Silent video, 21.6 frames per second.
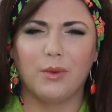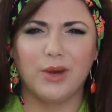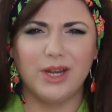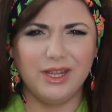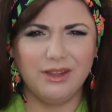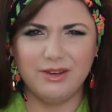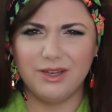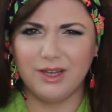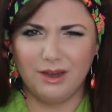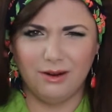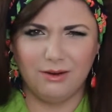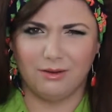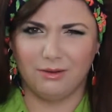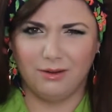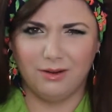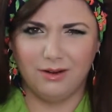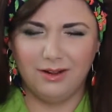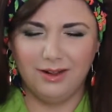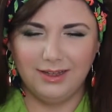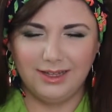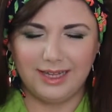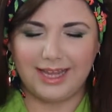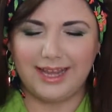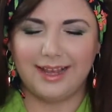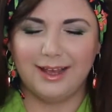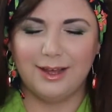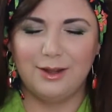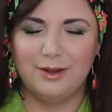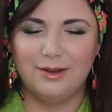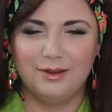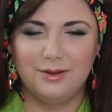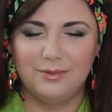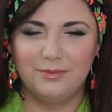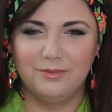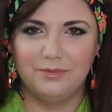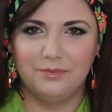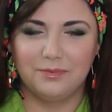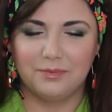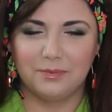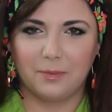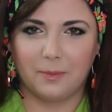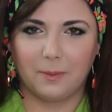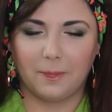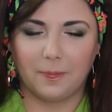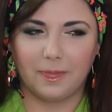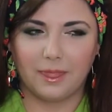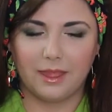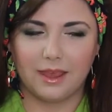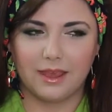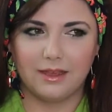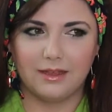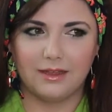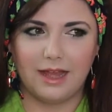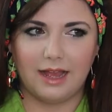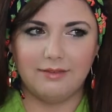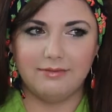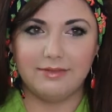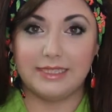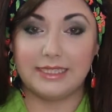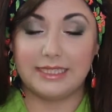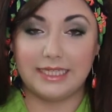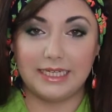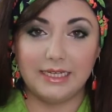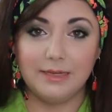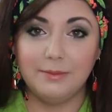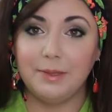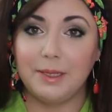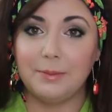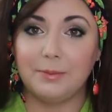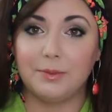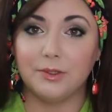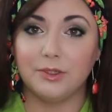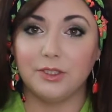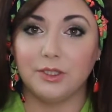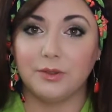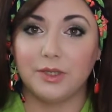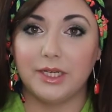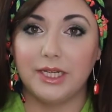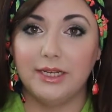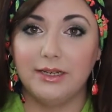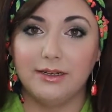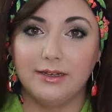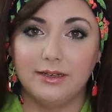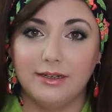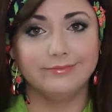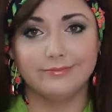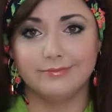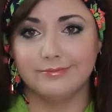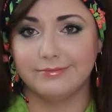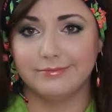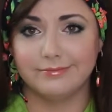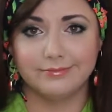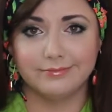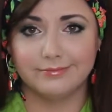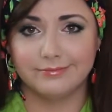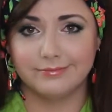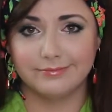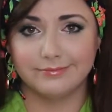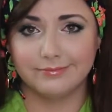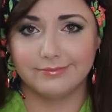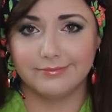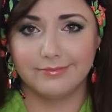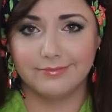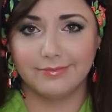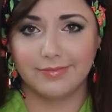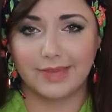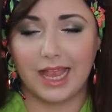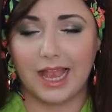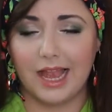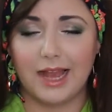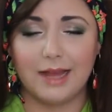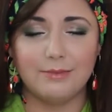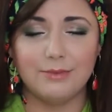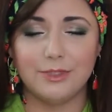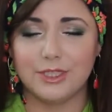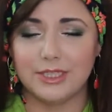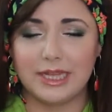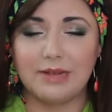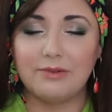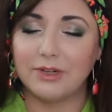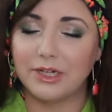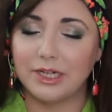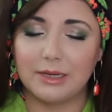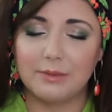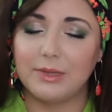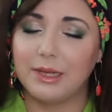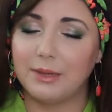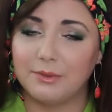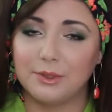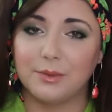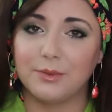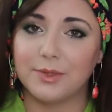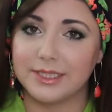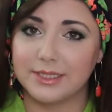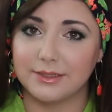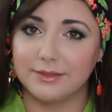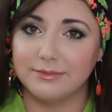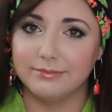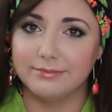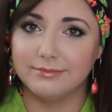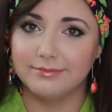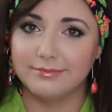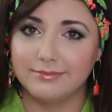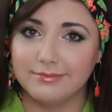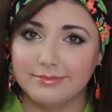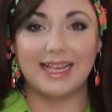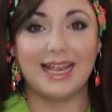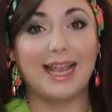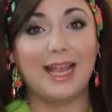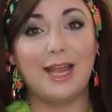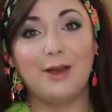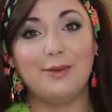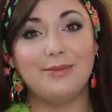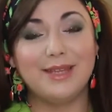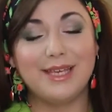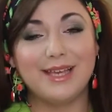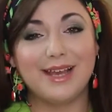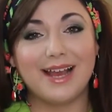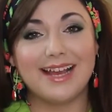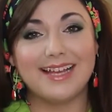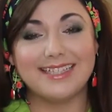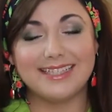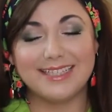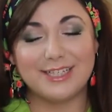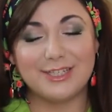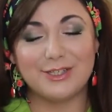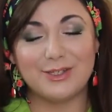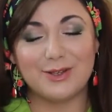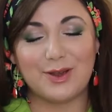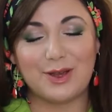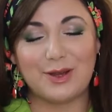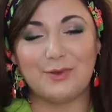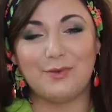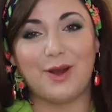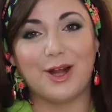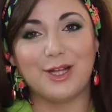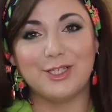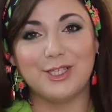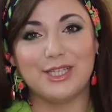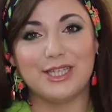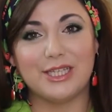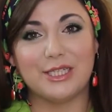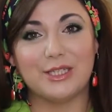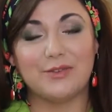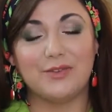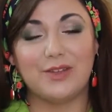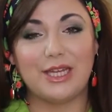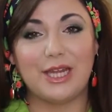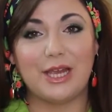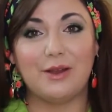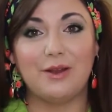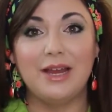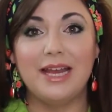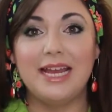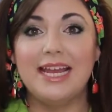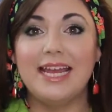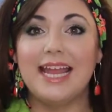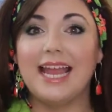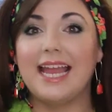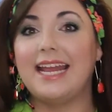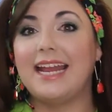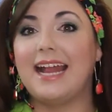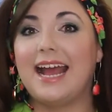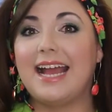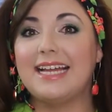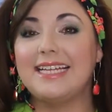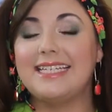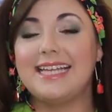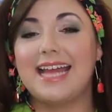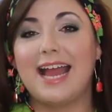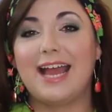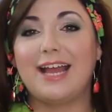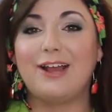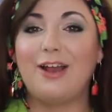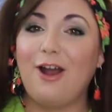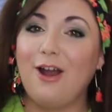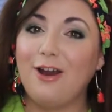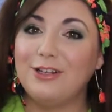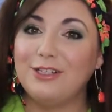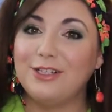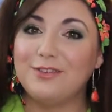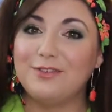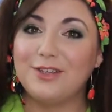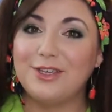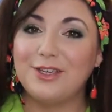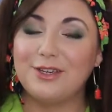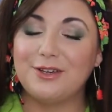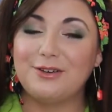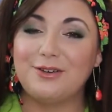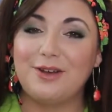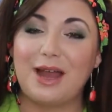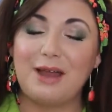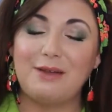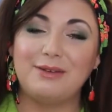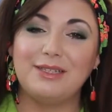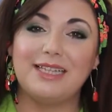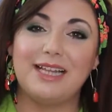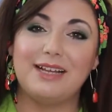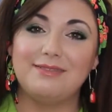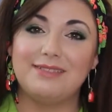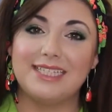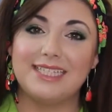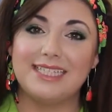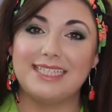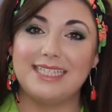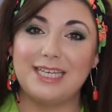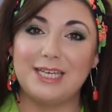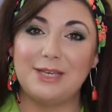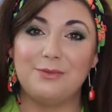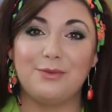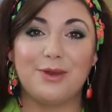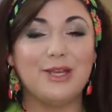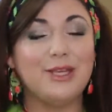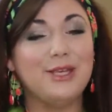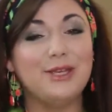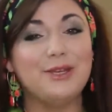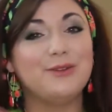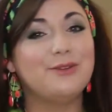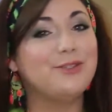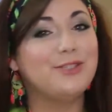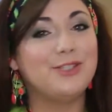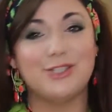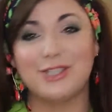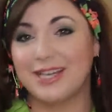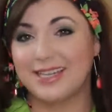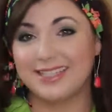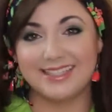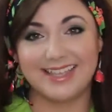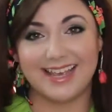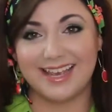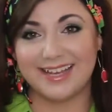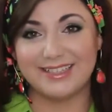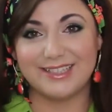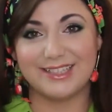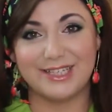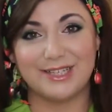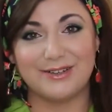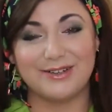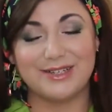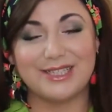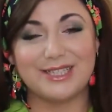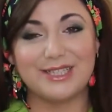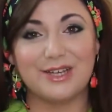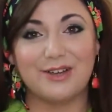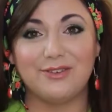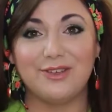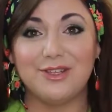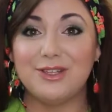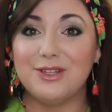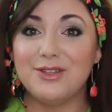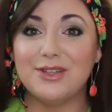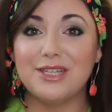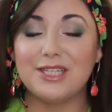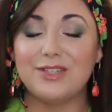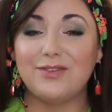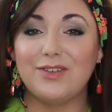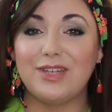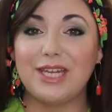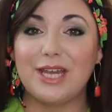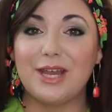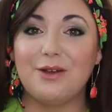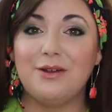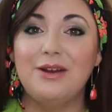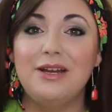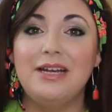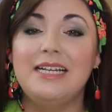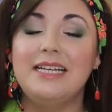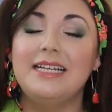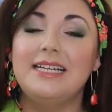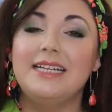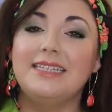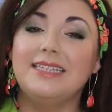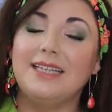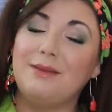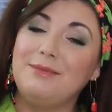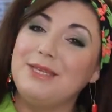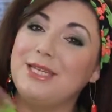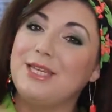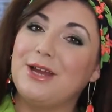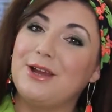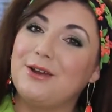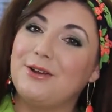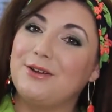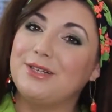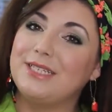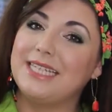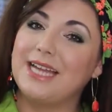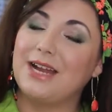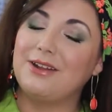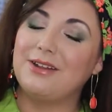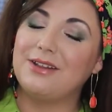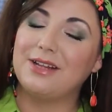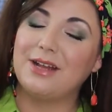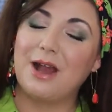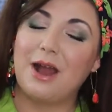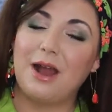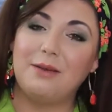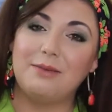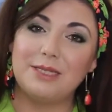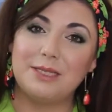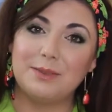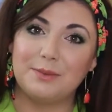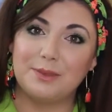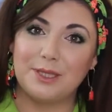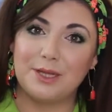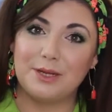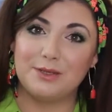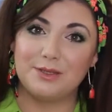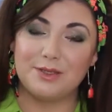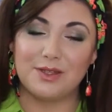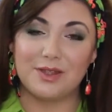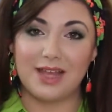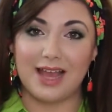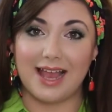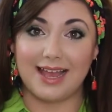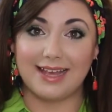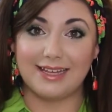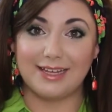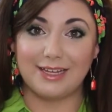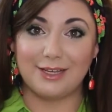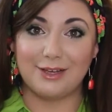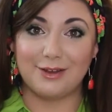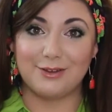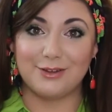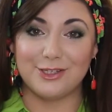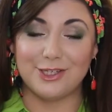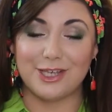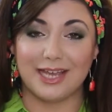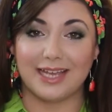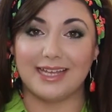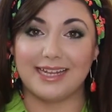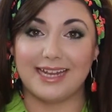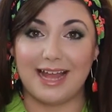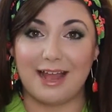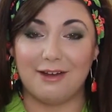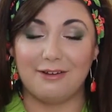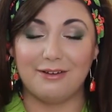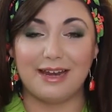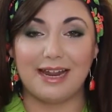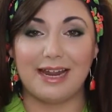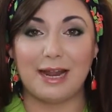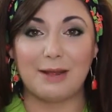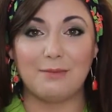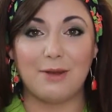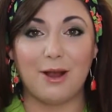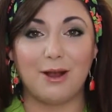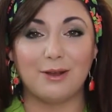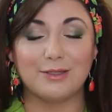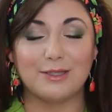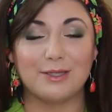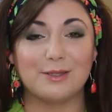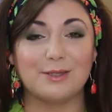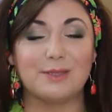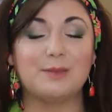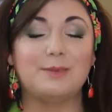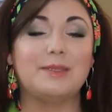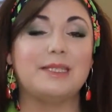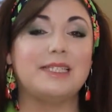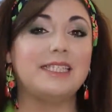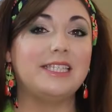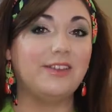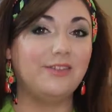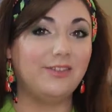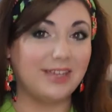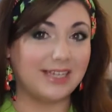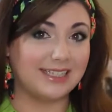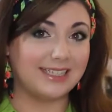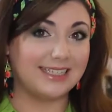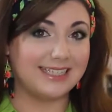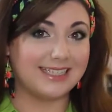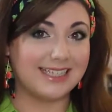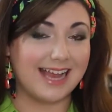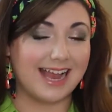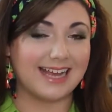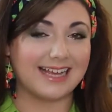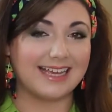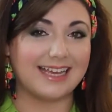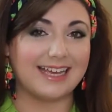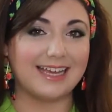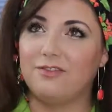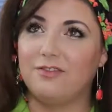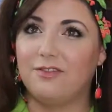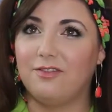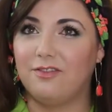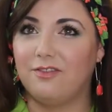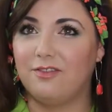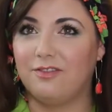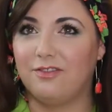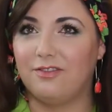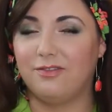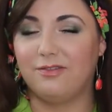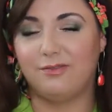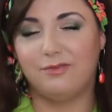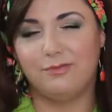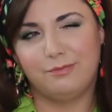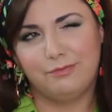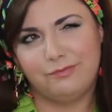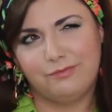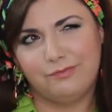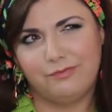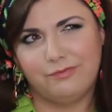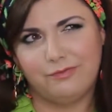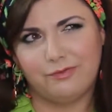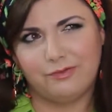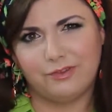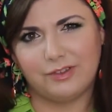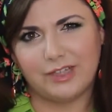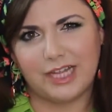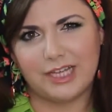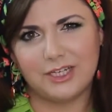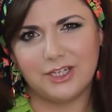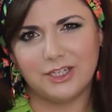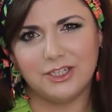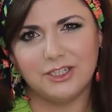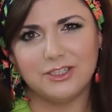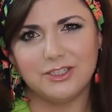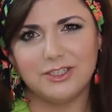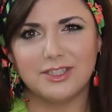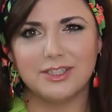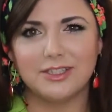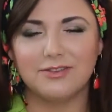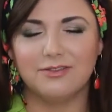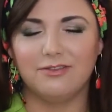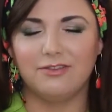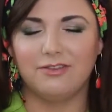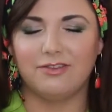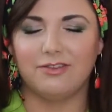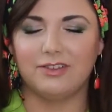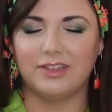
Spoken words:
What do you do? Like, I've seen people do it. I'm just never going to be able to whistle. I hope that you guys enjoyed watching this video, and I tag all of you. I would love to see what you just can't do. And so if you do this video, let me know down in the comments below so that I can go check it out. And I'm also specifically tagging Flutters.